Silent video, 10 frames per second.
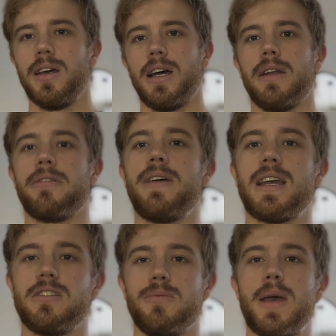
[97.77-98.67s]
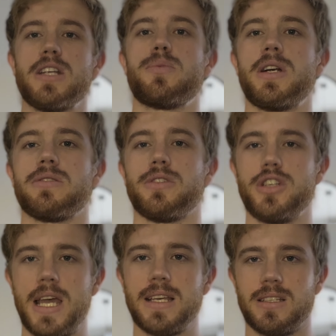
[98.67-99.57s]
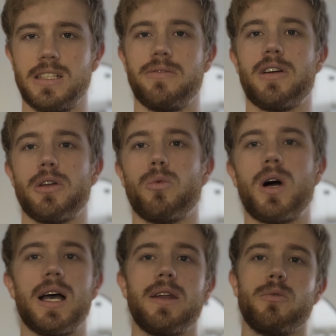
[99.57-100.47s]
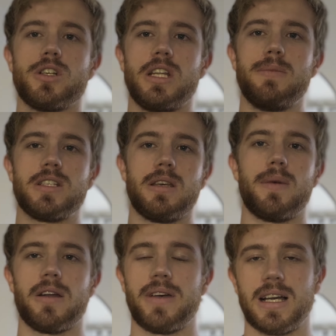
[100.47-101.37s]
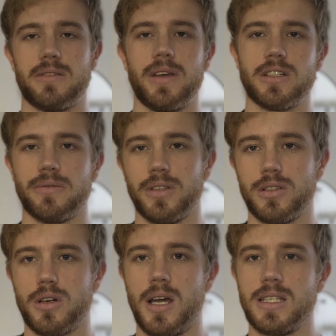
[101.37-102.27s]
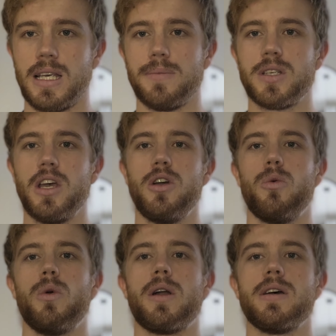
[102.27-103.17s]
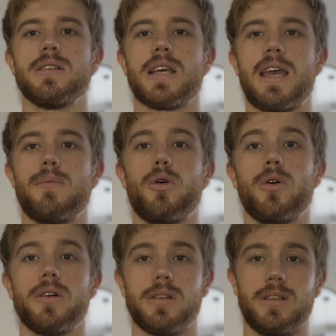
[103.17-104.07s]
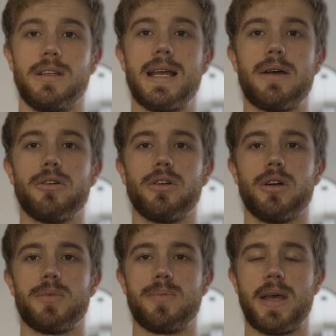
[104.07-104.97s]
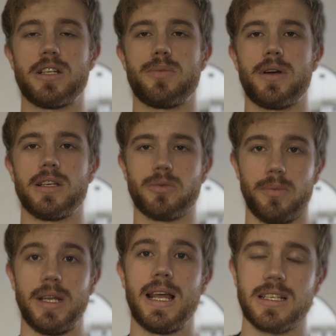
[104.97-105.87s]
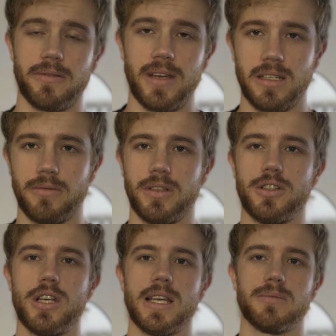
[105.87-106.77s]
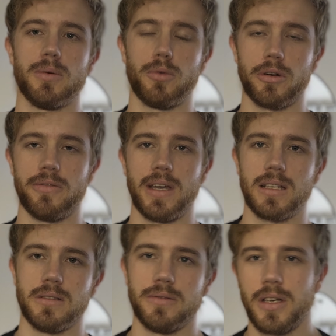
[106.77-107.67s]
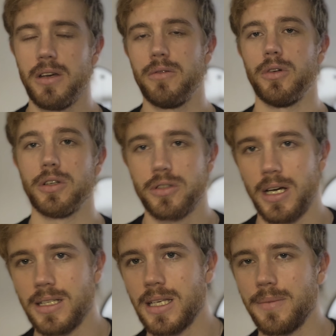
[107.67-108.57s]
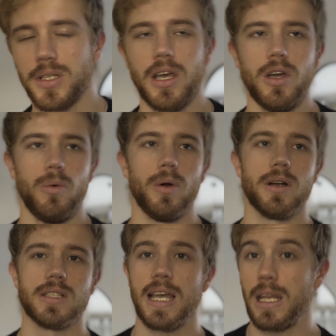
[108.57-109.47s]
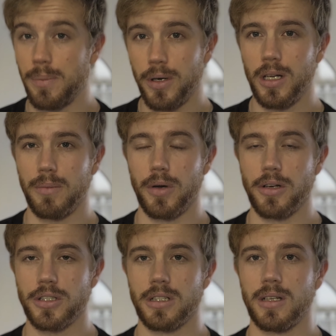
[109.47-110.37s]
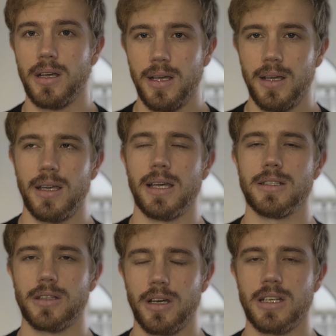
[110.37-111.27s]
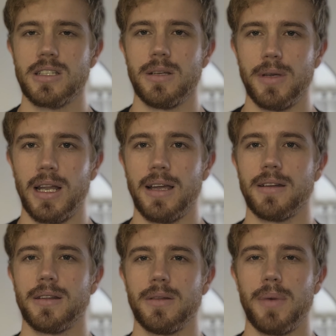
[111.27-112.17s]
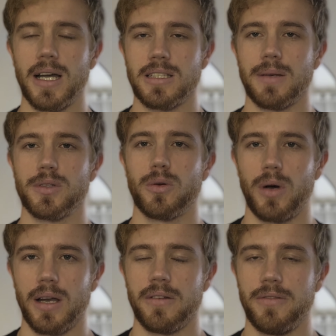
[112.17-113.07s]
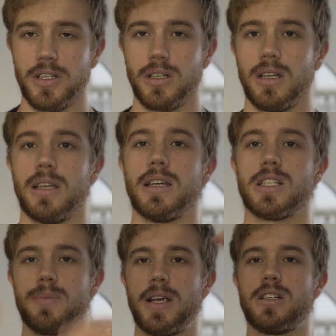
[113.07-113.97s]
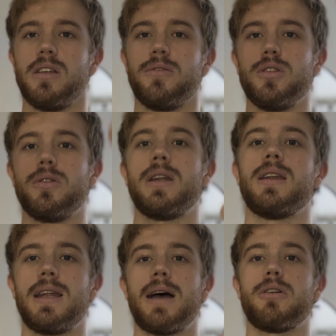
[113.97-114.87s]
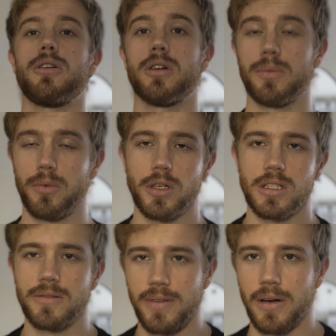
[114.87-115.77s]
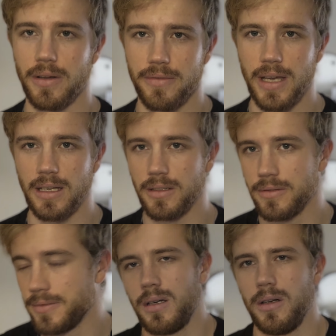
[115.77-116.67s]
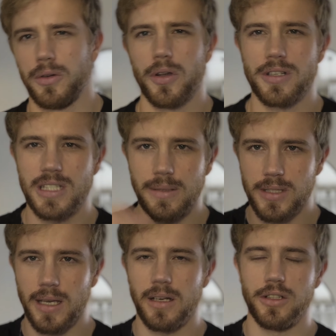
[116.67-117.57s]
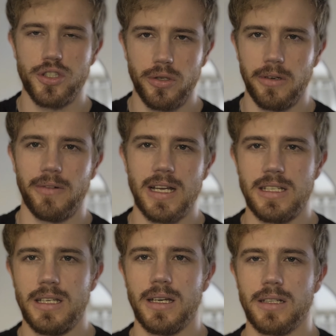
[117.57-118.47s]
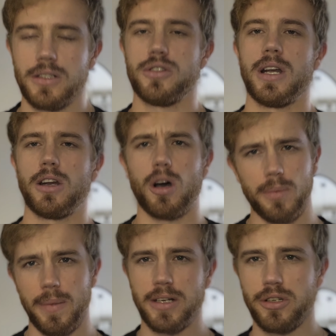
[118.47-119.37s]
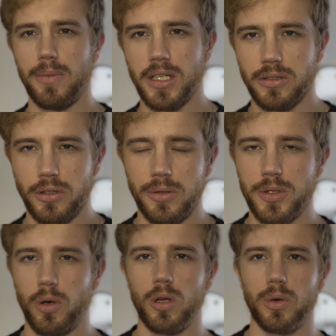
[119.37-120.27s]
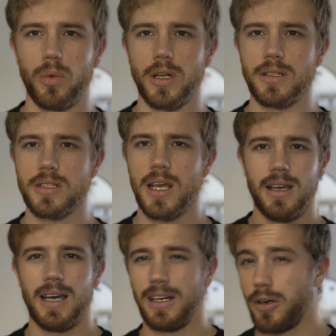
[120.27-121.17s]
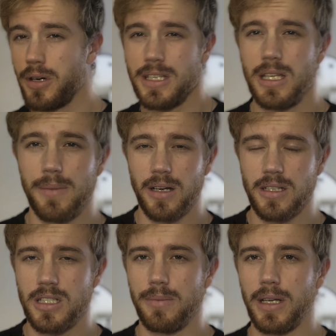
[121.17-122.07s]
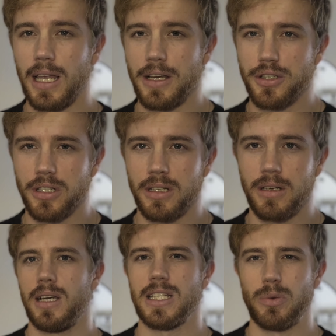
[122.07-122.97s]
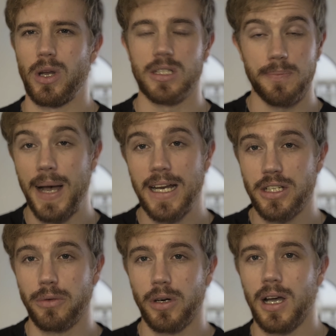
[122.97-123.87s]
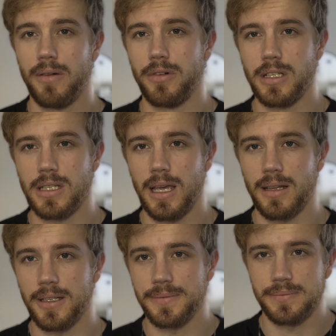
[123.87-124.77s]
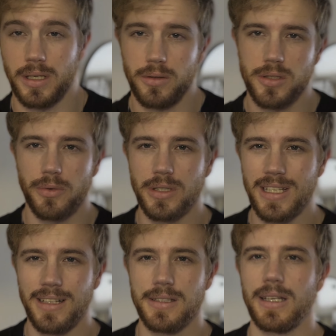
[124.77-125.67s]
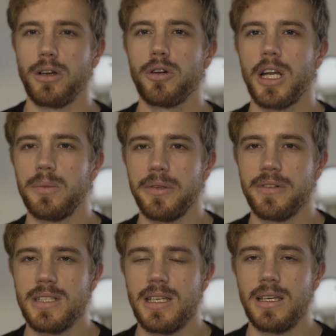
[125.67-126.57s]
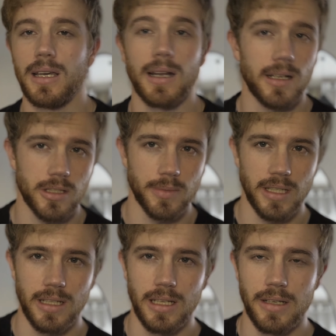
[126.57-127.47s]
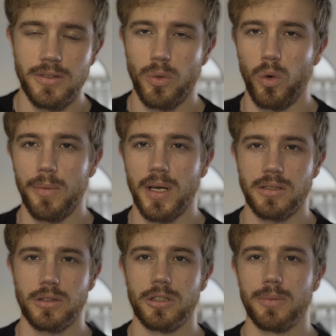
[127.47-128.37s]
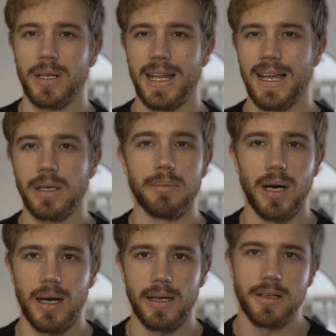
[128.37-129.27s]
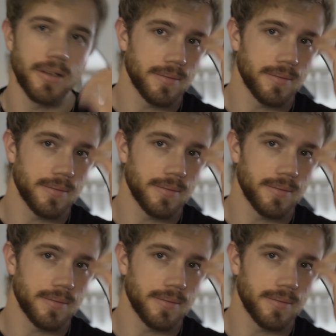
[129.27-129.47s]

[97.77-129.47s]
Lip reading: An effective bench press for chest is very wide, which limits the amount of activation for the triceps, whereas a more narrow gripped bench press would be less effective for the chest but more effective for the triceps, whereas any pulling motion is going to stimulate the biceps quite efficiently, especially if you're doing narrow grip, which is very effective. And although it seems like an intuitive idea to train complementary muscle groups all at once and increase the of stimulation as well as batching recovery together, it also results in incredible fatigue and ultimately leaves one muscle group lagging behind.